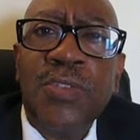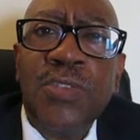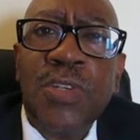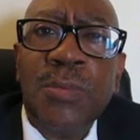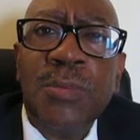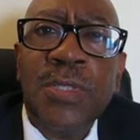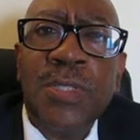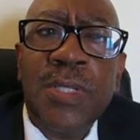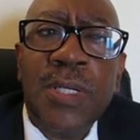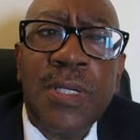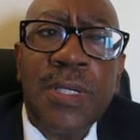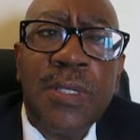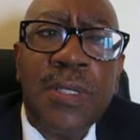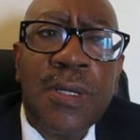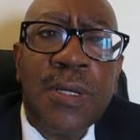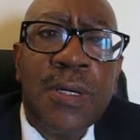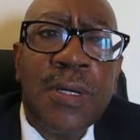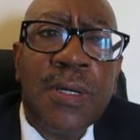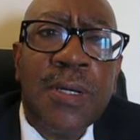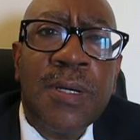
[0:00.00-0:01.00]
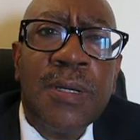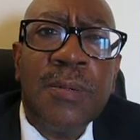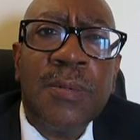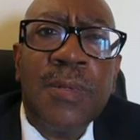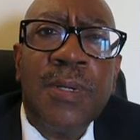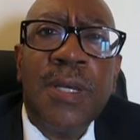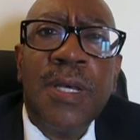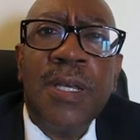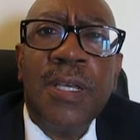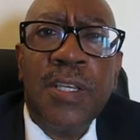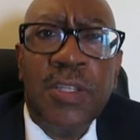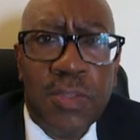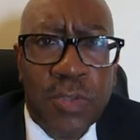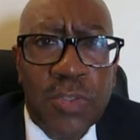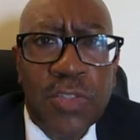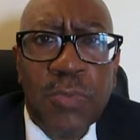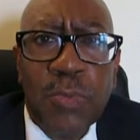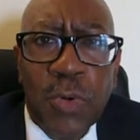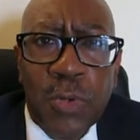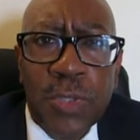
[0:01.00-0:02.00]
Trump said he
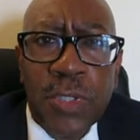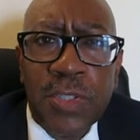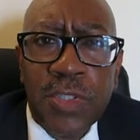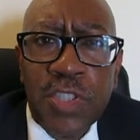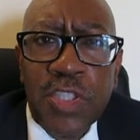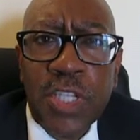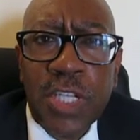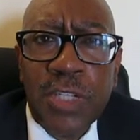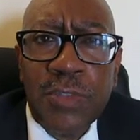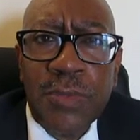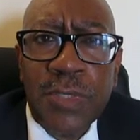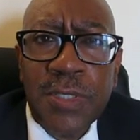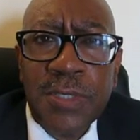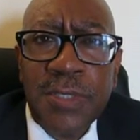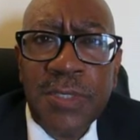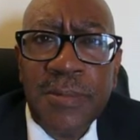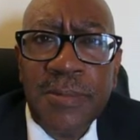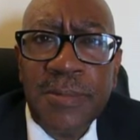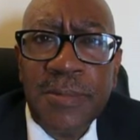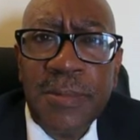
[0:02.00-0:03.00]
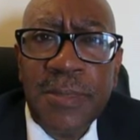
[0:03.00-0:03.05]
knows more than the generals,